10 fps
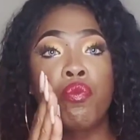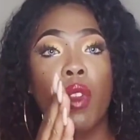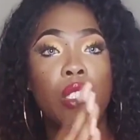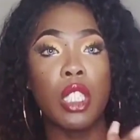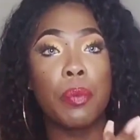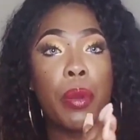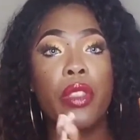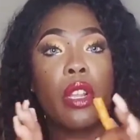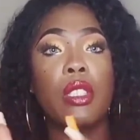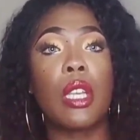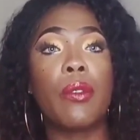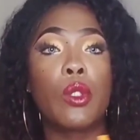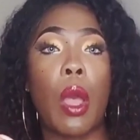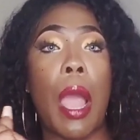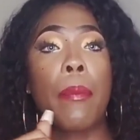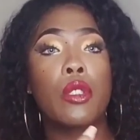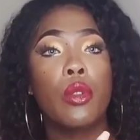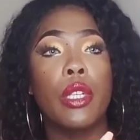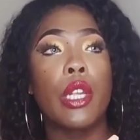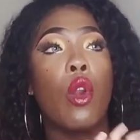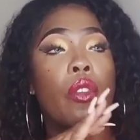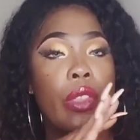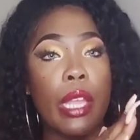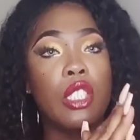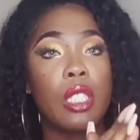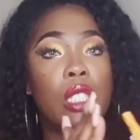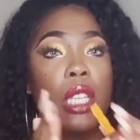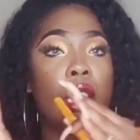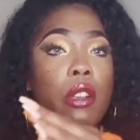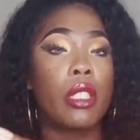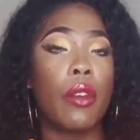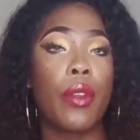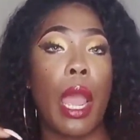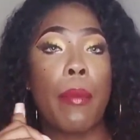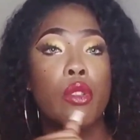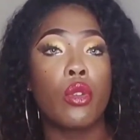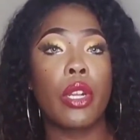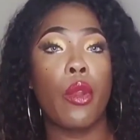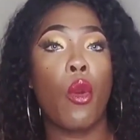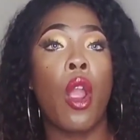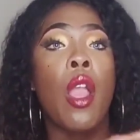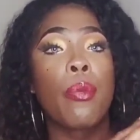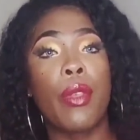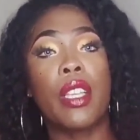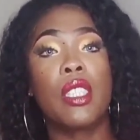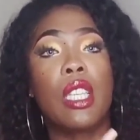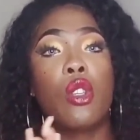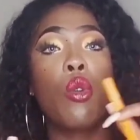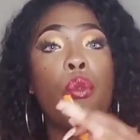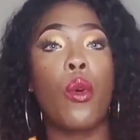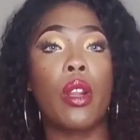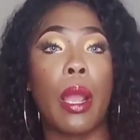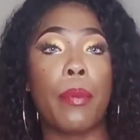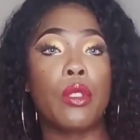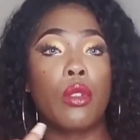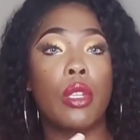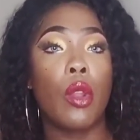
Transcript: just putting themselves into an opportunity, or they just see themselves in an opportunity, or they see you for an opportunity,